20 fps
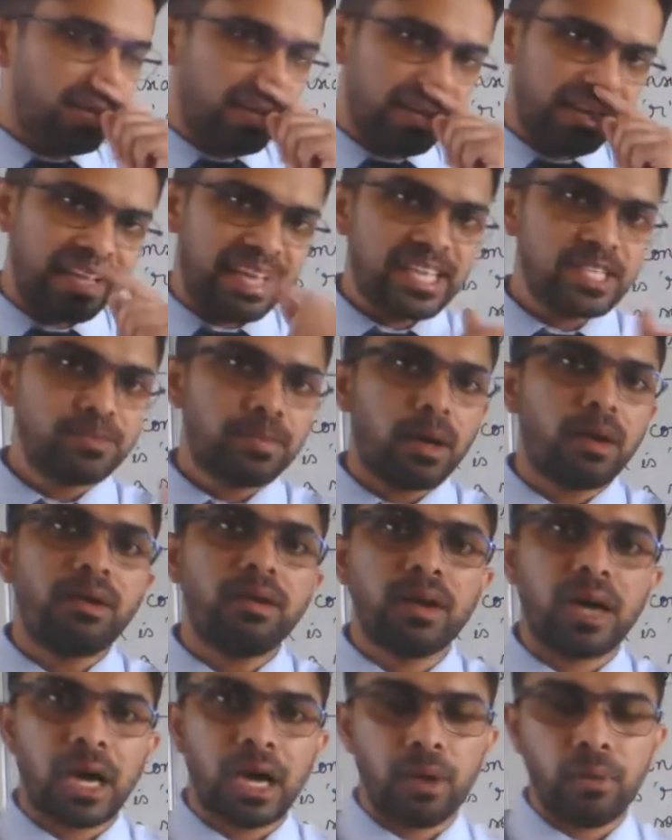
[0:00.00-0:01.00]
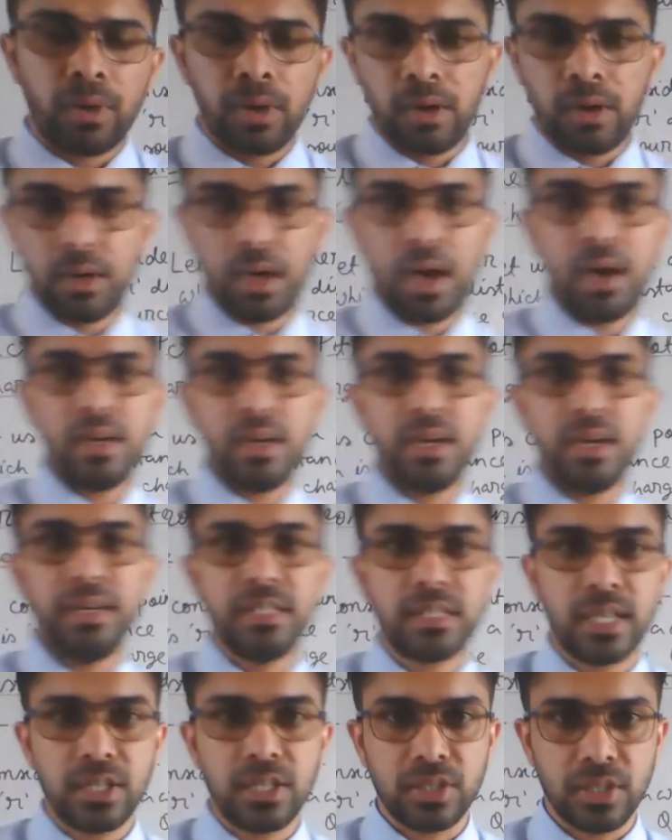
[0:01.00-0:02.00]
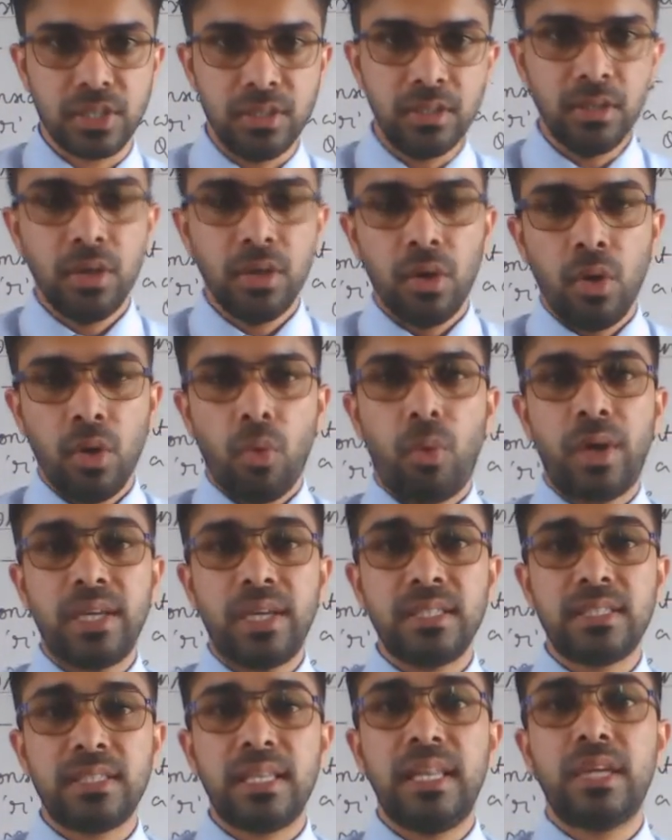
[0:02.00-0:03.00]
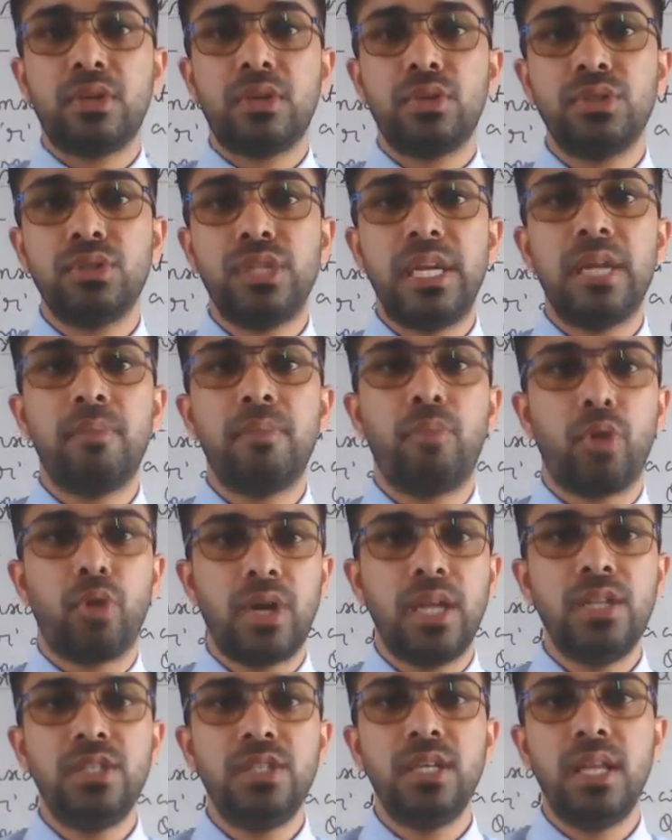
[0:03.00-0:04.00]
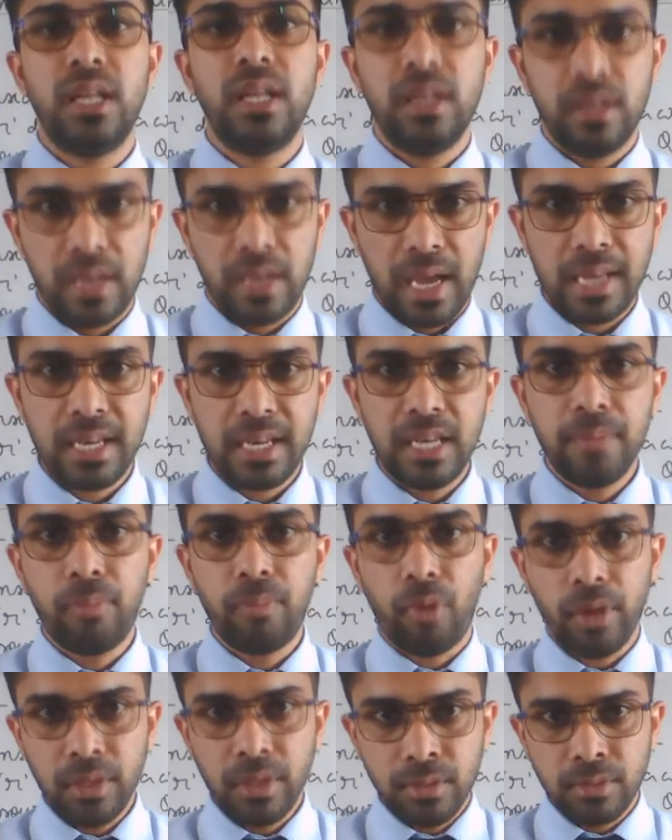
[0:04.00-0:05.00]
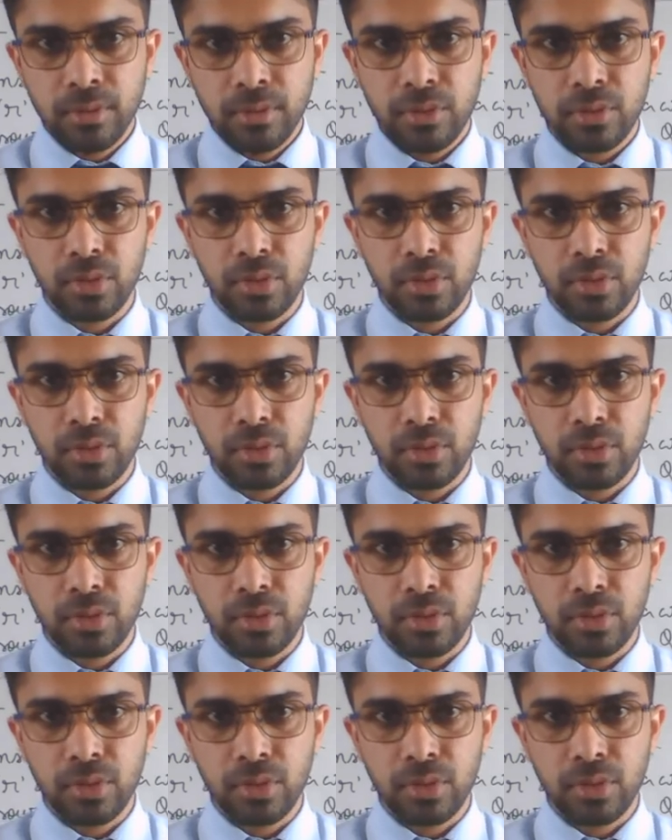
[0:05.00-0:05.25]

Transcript: And as per our earlier discussion, what is electrostatic potential at any point?